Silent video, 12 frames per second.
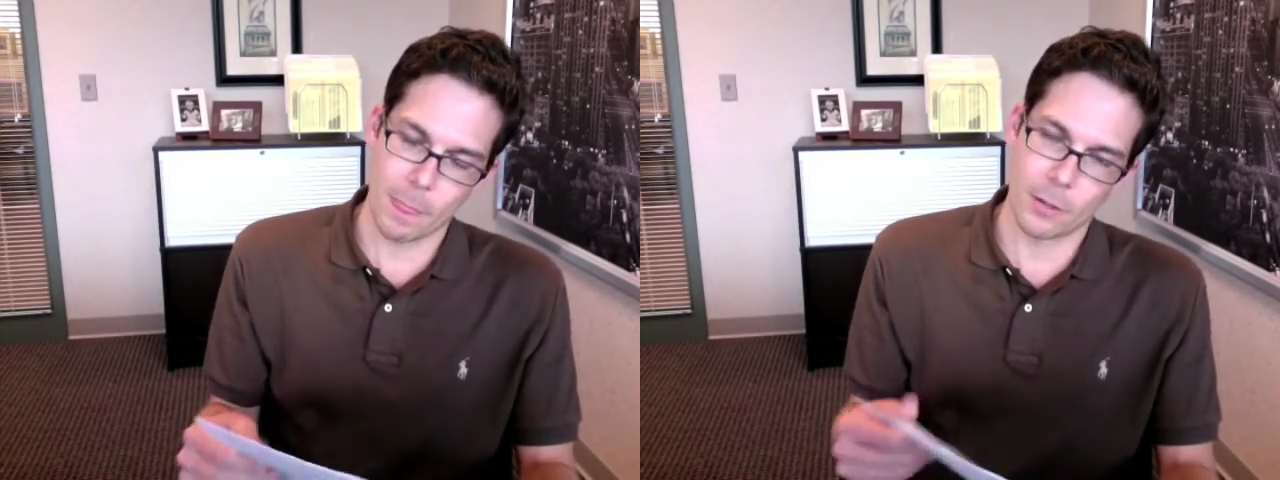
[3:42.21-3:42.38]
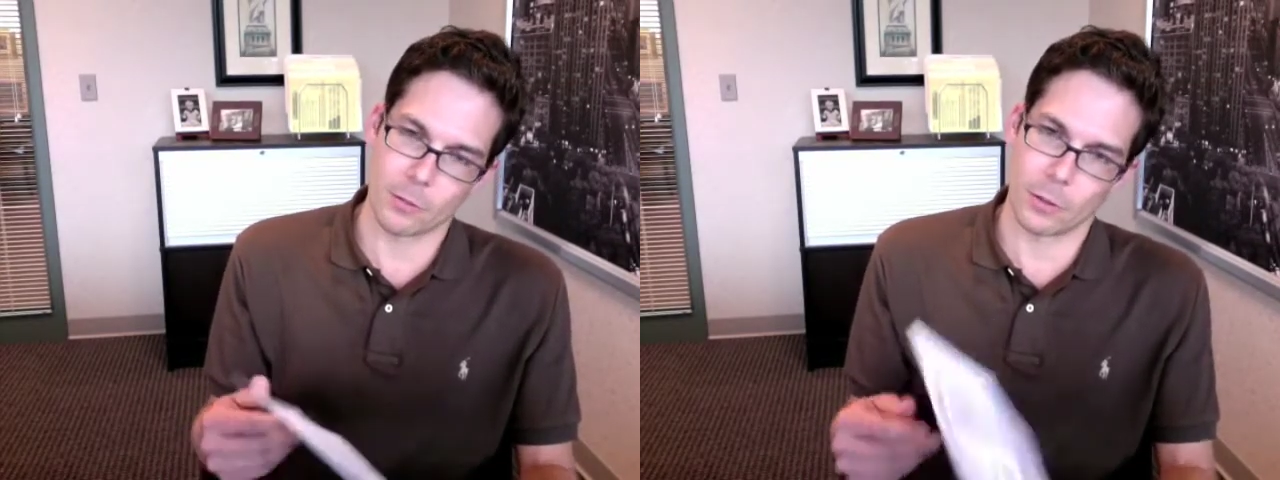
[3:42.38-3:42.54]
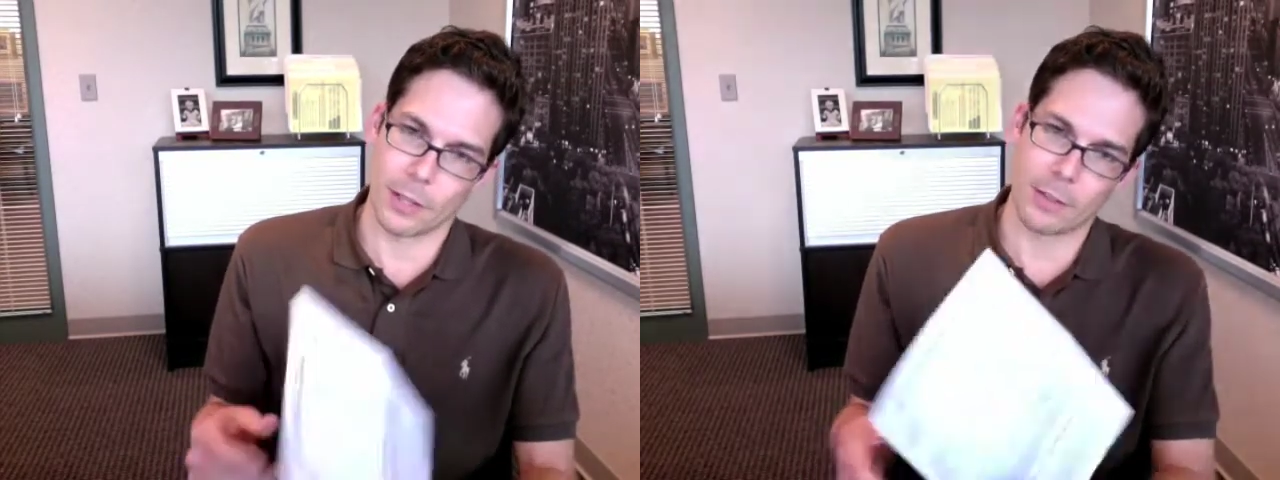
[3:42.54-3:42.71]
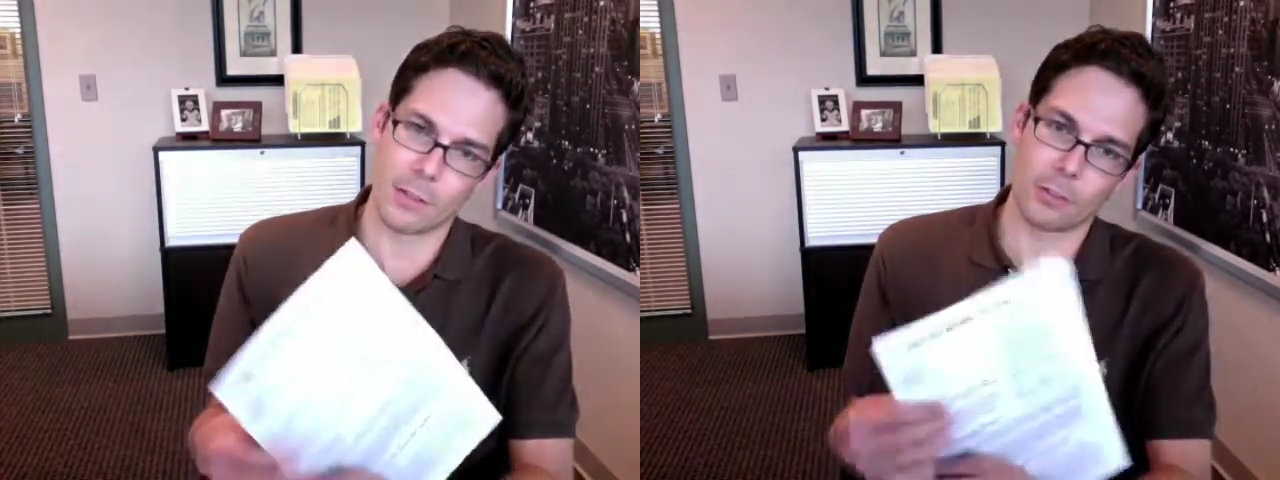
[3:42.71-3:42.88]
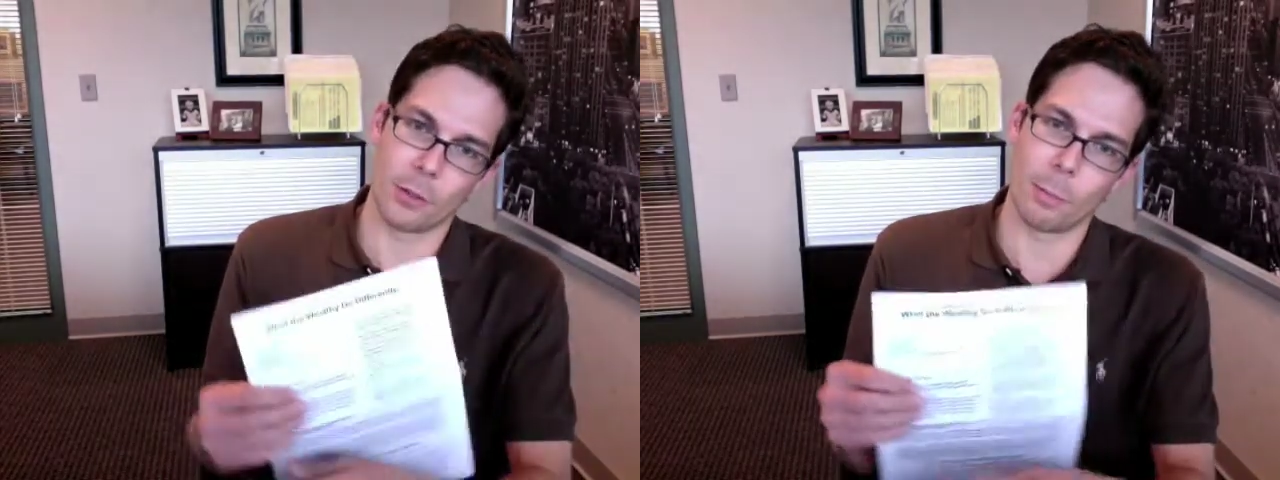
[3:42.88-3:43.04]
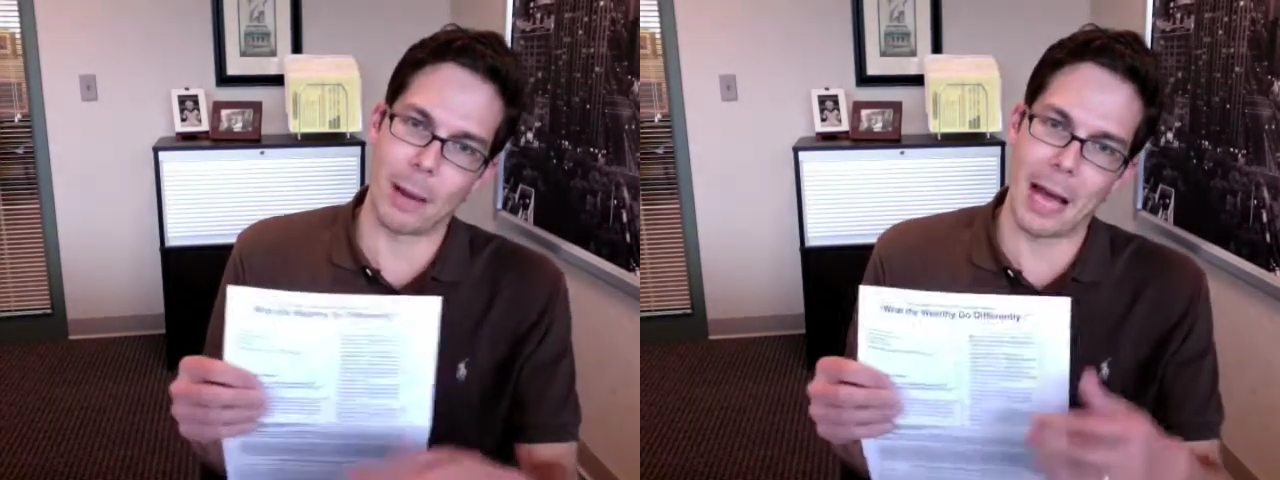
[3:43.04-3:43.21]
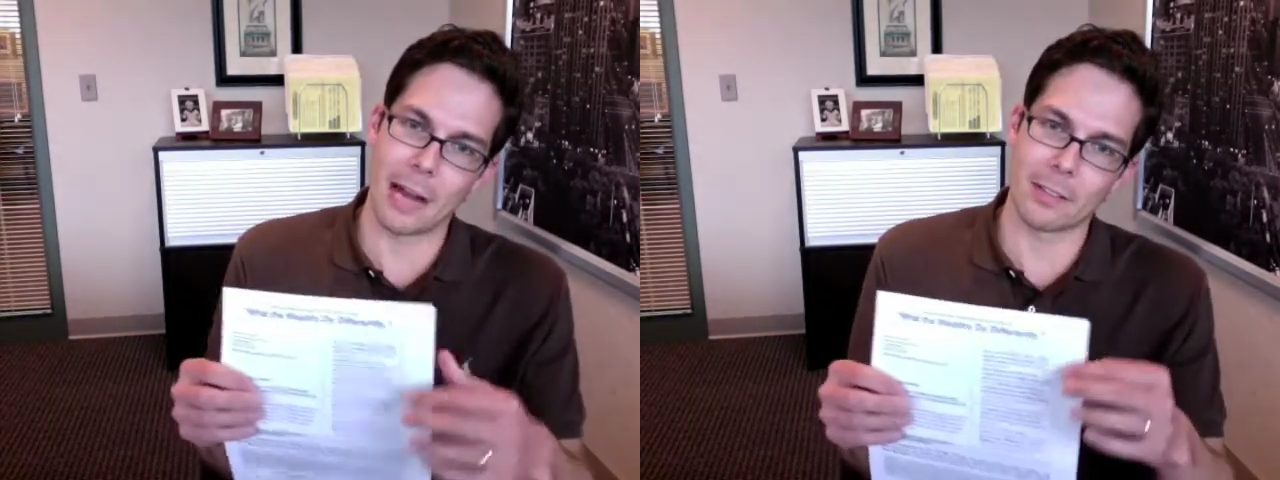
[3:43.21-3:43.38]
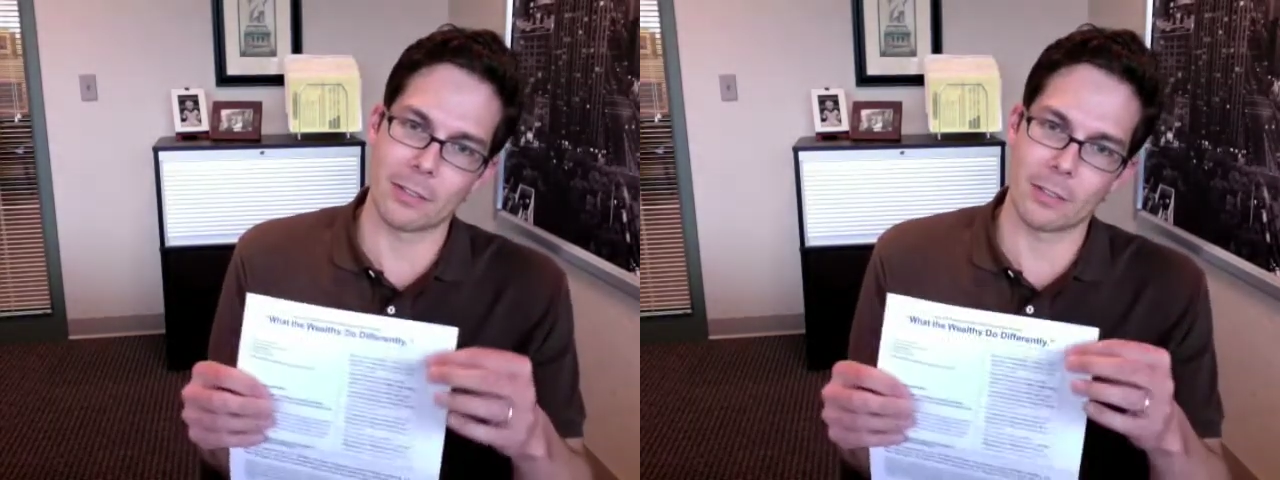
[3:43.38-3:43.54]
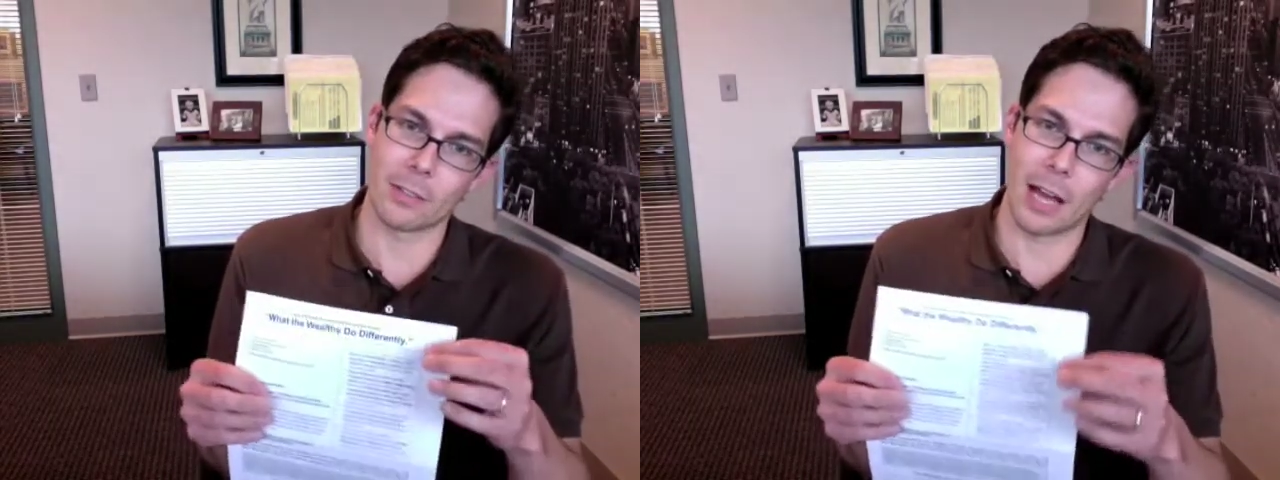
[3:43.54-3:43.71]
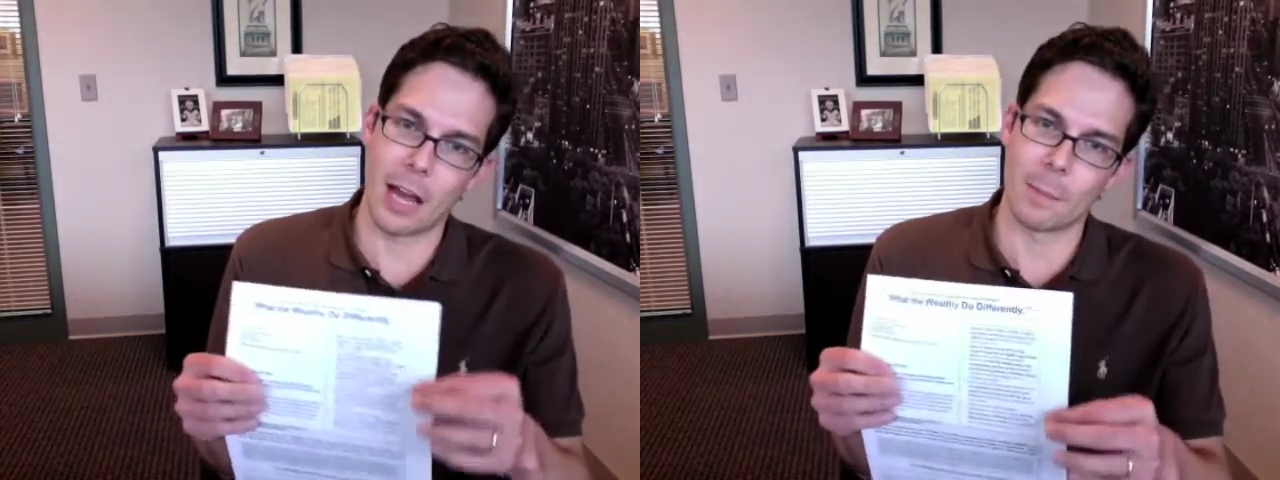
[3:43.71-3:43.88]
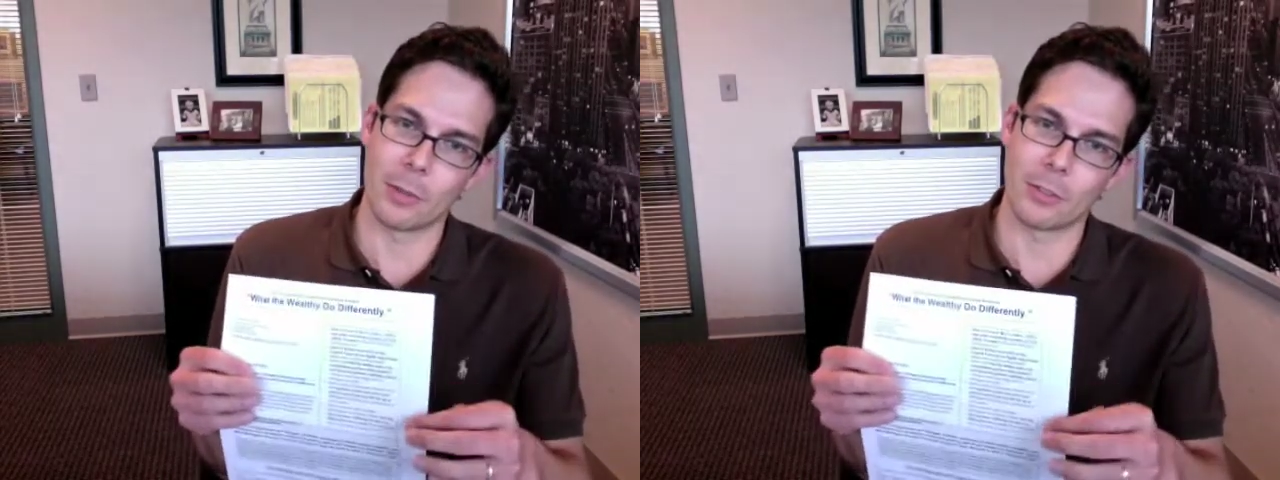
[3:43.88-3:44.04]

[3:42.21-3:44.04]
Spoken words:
So like this little box at the top,